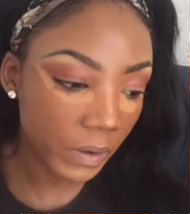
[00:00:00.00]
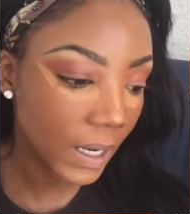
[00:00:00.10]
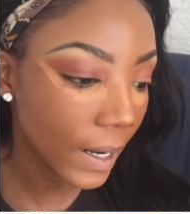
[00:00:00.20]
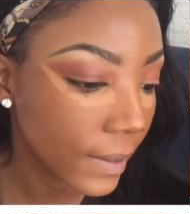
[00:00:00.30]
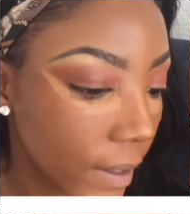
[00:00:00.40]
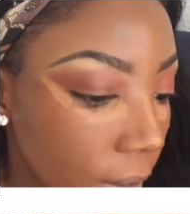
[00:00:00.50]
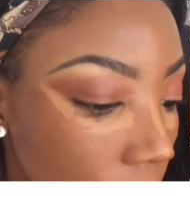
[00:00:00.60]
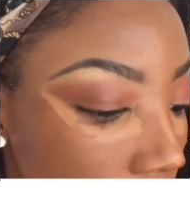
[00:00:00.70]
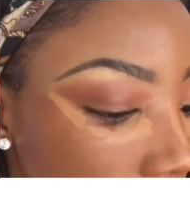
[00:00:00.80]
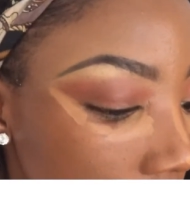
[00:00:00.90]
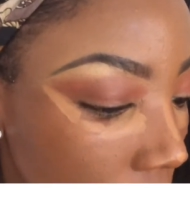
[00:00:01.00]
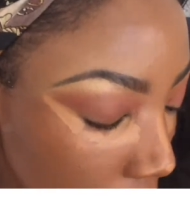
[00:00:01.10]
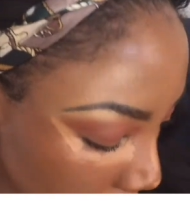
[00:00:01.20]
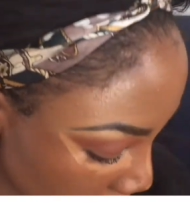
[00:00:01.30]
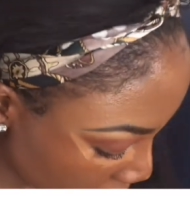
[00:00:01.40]
I really like that. I'm
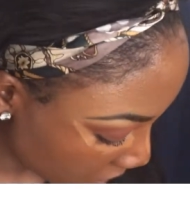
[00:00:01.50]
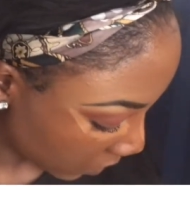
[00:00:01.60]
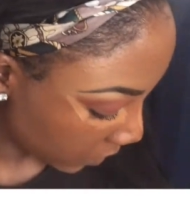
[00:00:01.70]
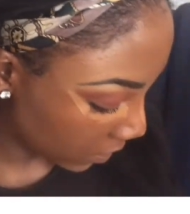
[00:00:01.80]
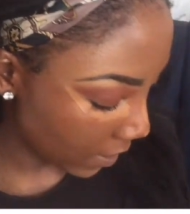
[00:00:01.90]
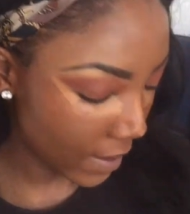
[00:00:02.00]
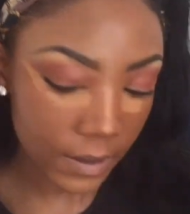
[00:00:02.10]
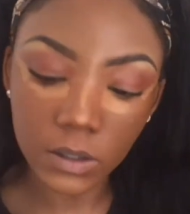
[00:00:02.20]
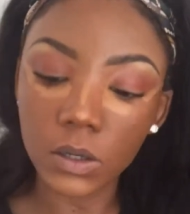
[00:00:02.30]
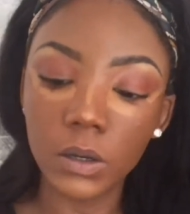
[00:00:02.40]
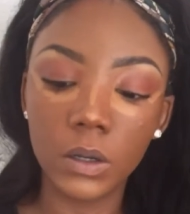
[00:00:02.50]
gonna go in with that,